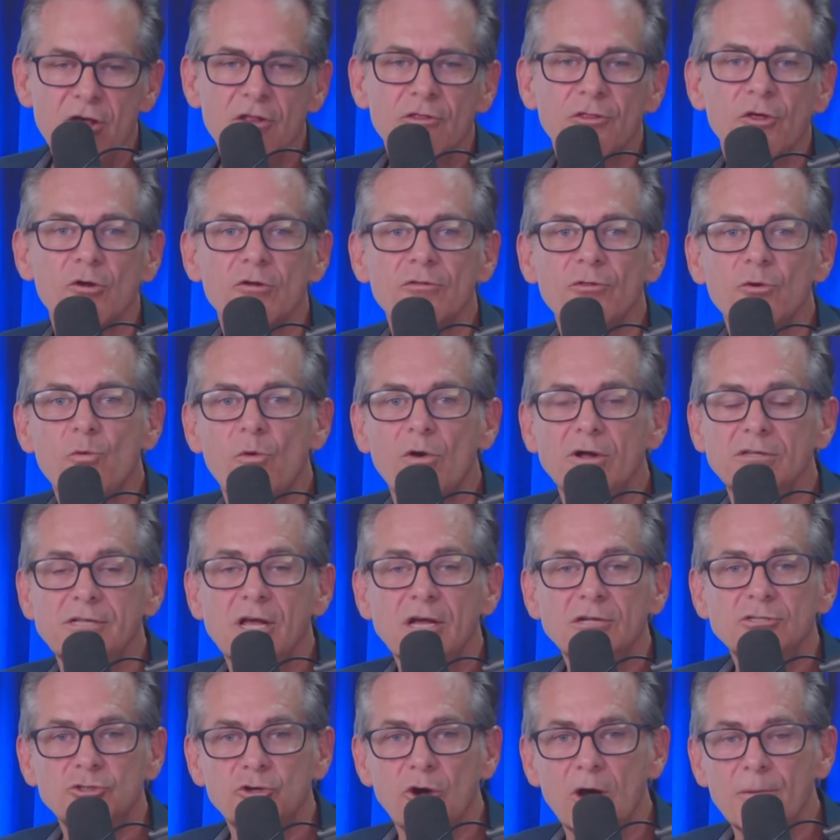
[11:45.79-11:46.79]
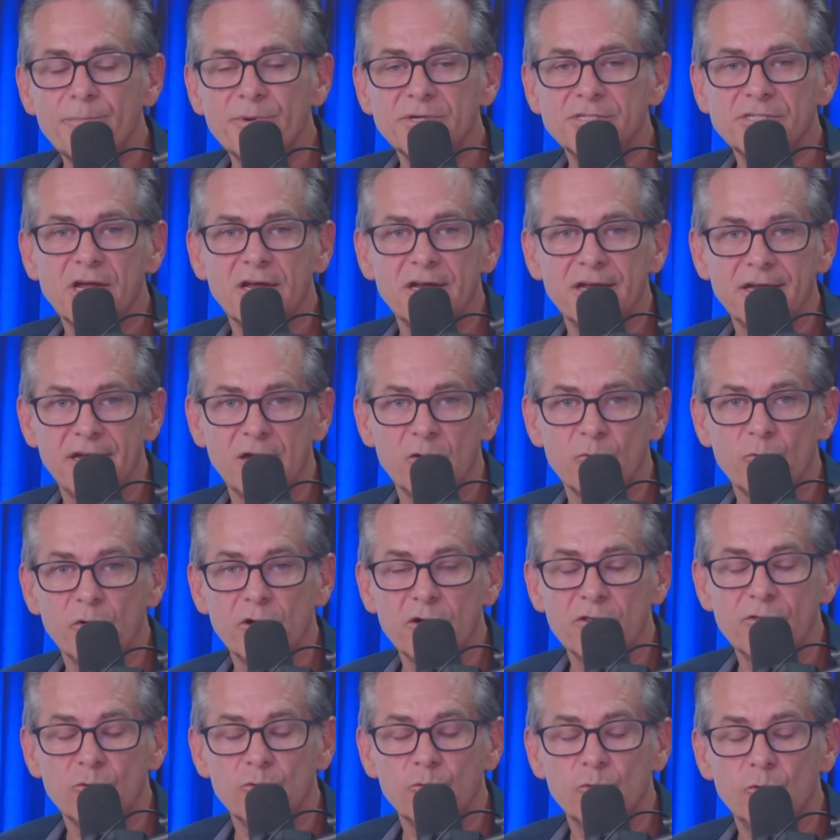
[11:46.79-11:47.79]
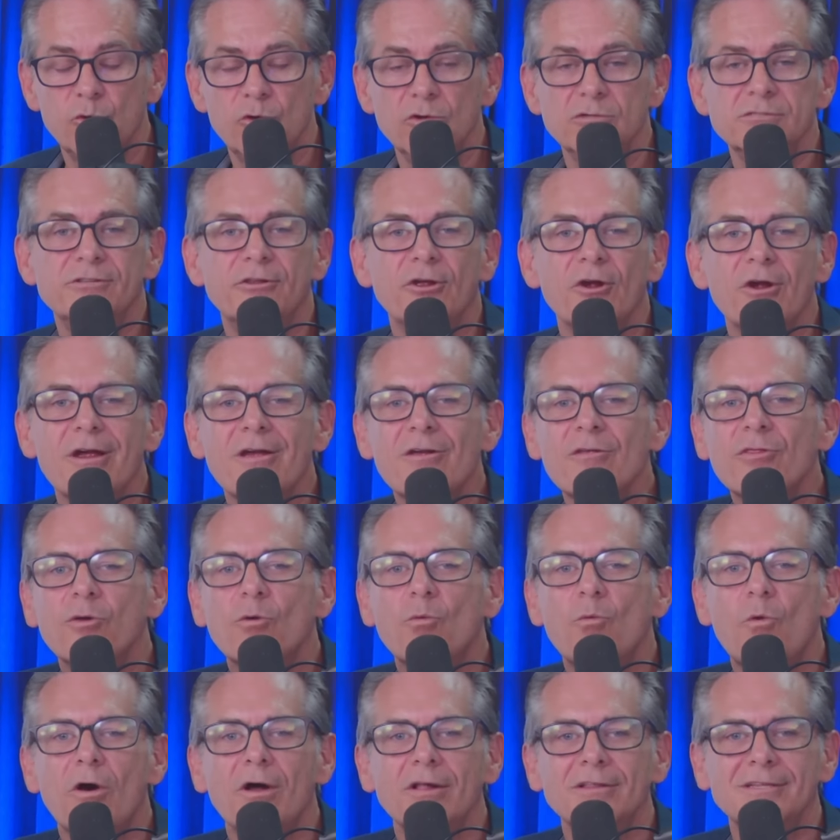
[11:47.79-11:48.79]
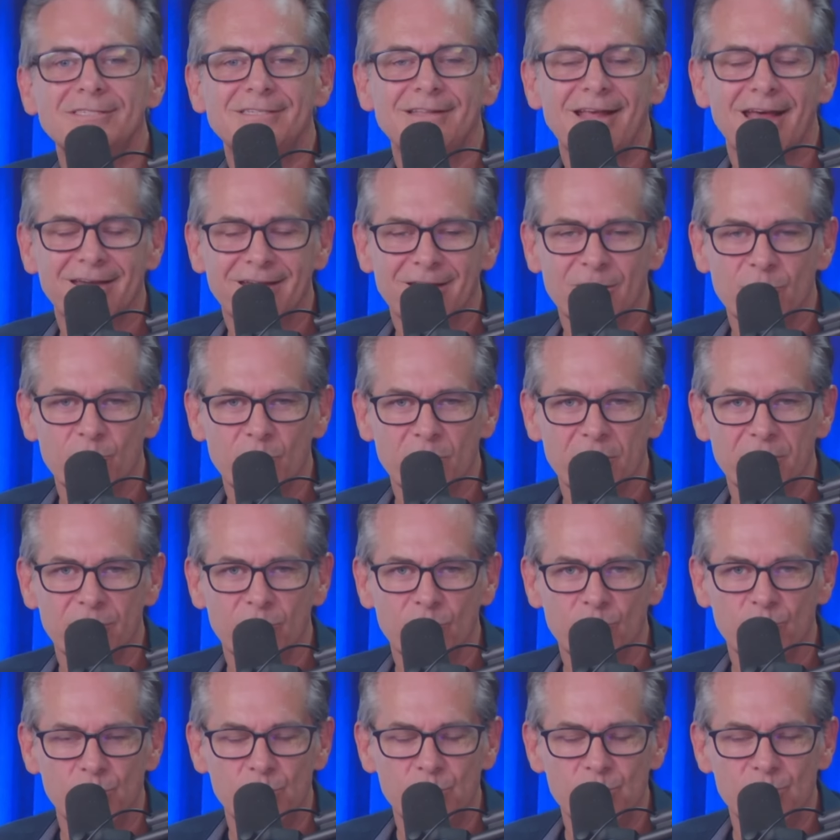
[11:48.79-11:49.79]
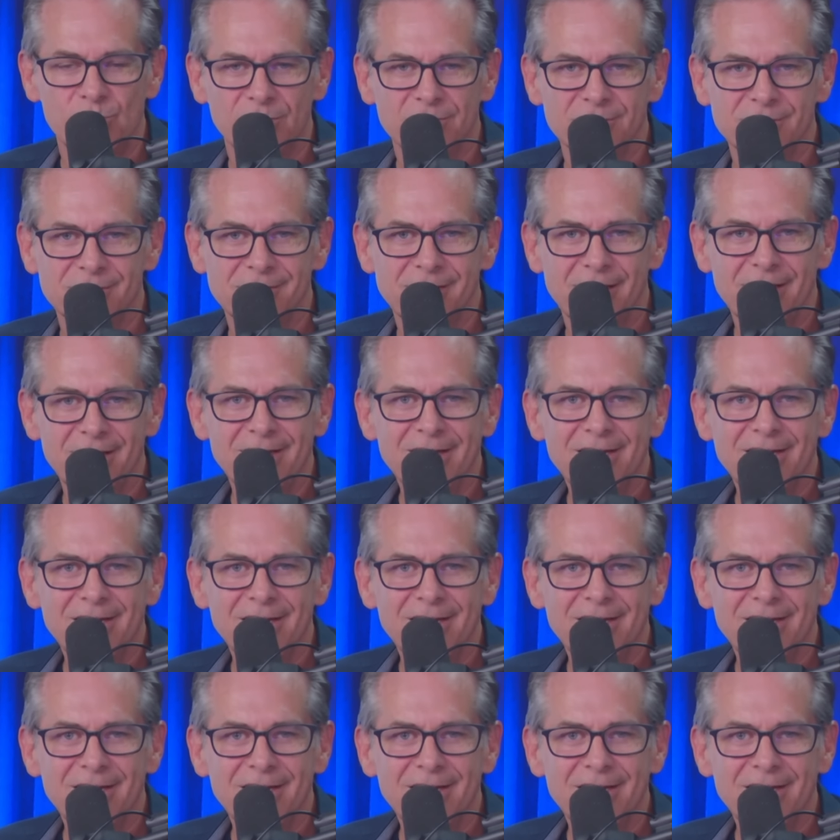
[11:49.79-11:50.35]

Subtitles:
They're the ones. Trump is going to get rid of the rules. They're the ones that get rid of the rules.